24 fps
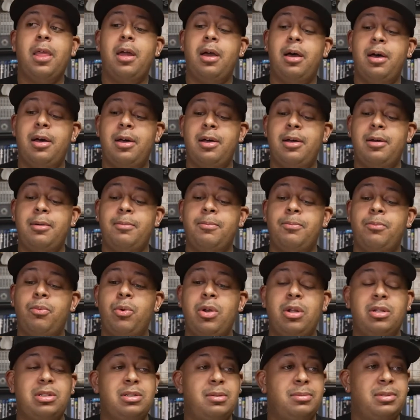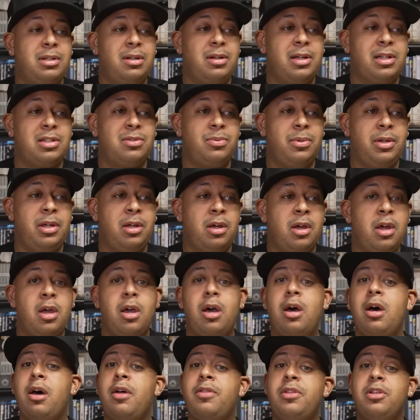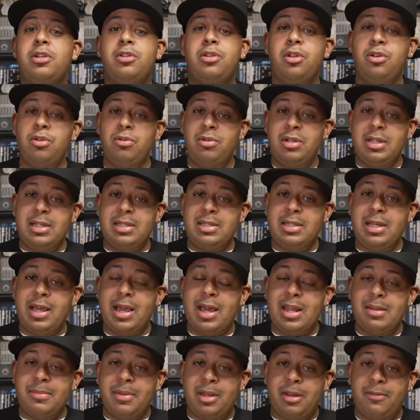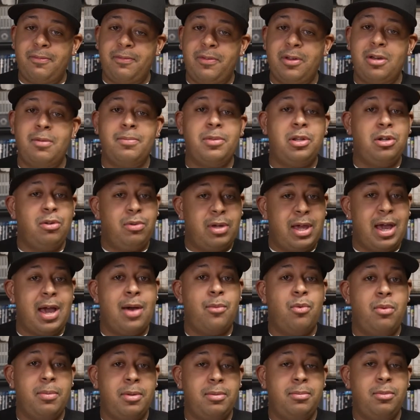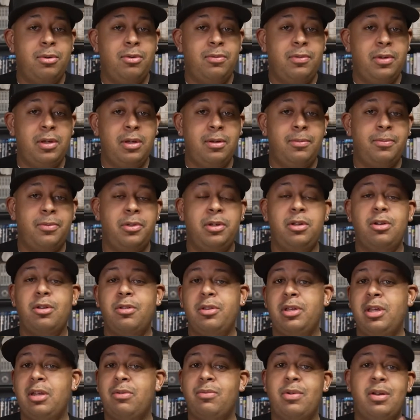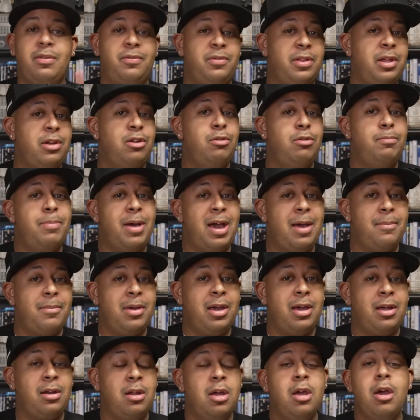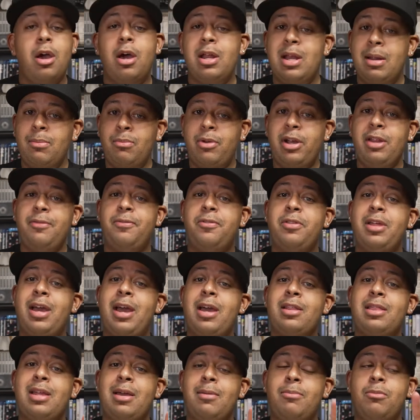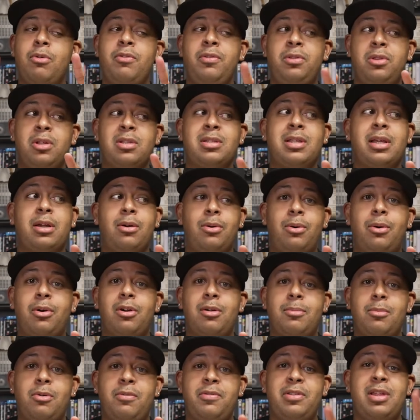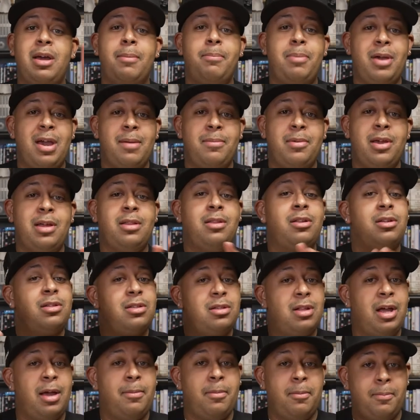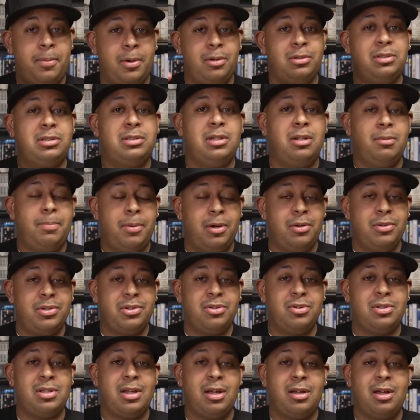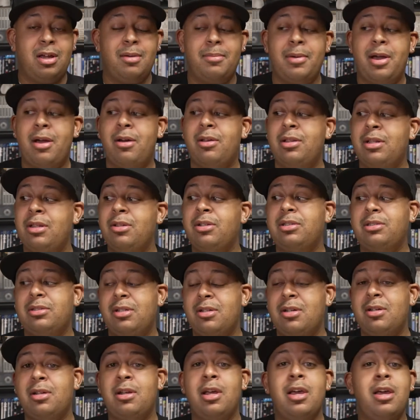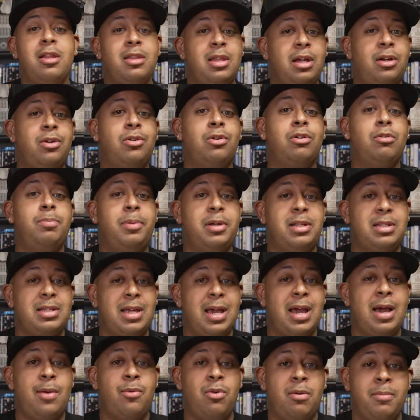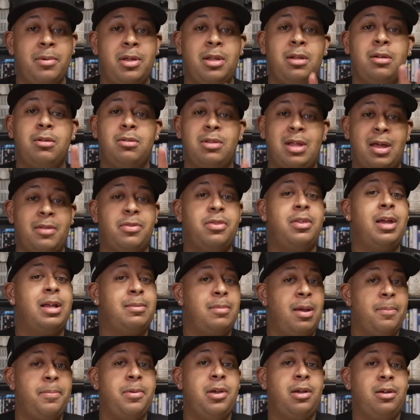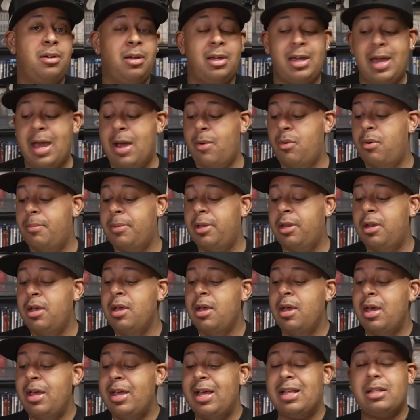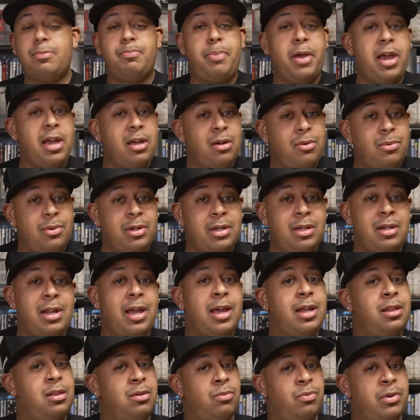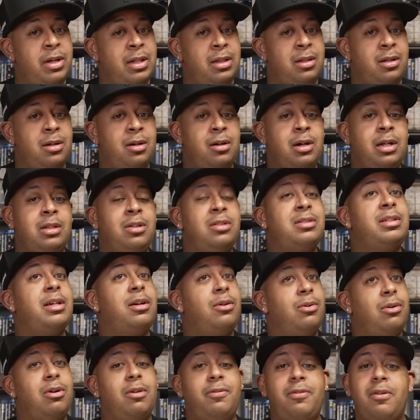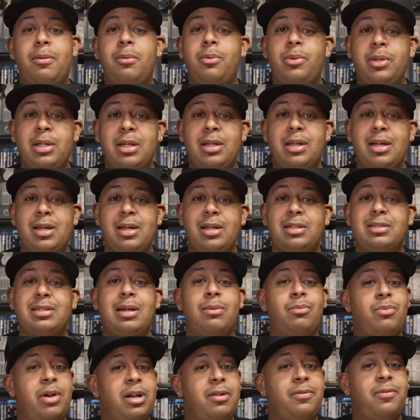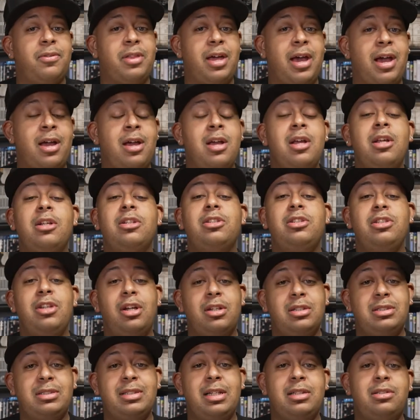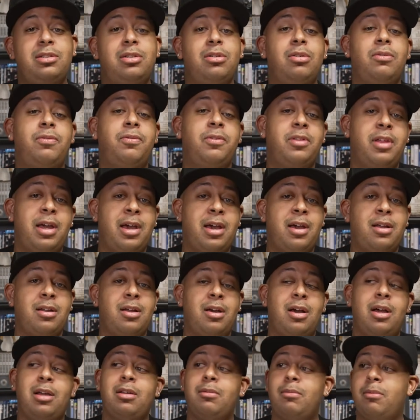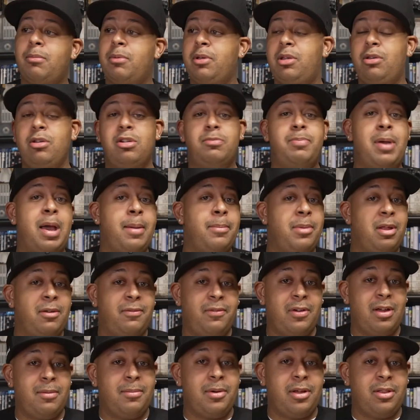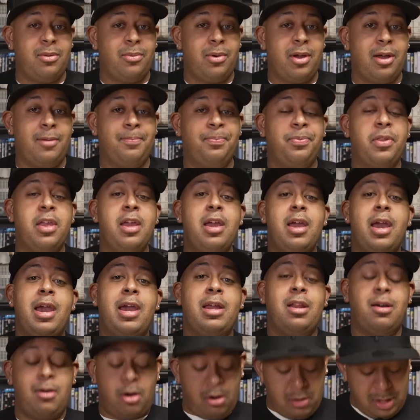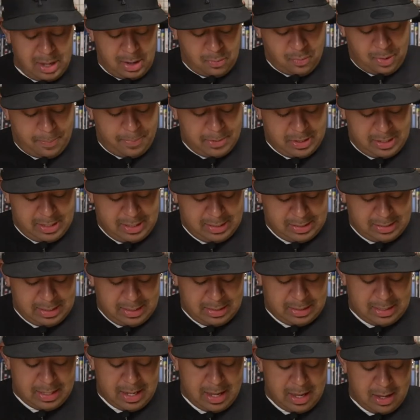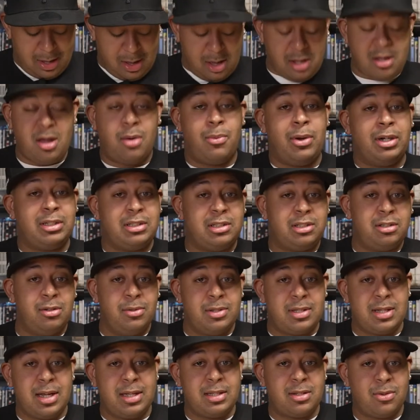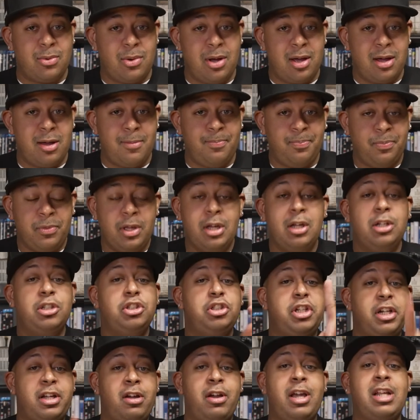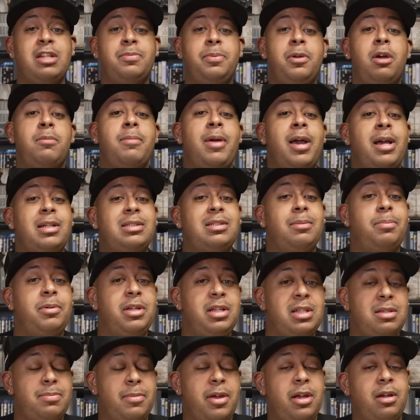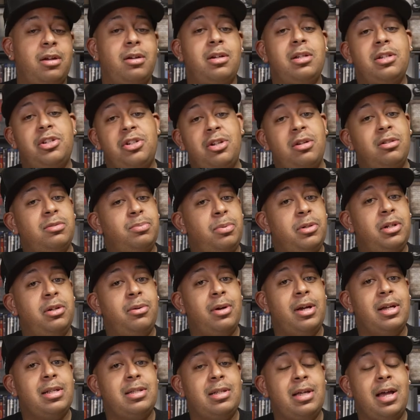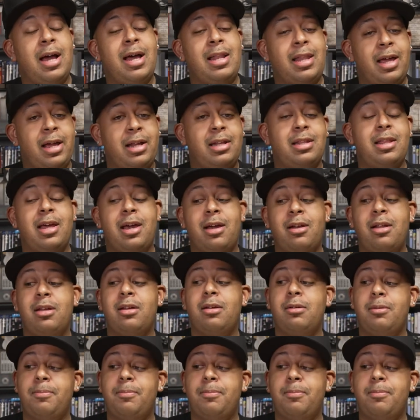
What else comes out next week? The new DC animated film, the new Catwoman movie. They're getting ready for that new Batman, and I'm ready for that. That movie looks like a horror movie. That Batman, I've been posting the posters that come out, and it looks good. That girl who plays Catwoman, that might be a good Catwoman. It has Penguin and the Riddler. It looks like a horror film. It really does. I'm ready for that. So y'all stay tuned for that. I'm a huge Batman fan, by the way. And oh yeah, I'm repping DC today, y'all. Y'all watch the Suicide Squad? Check out HBO Max, The Peacemaker. His show's pretty crazy. I like that.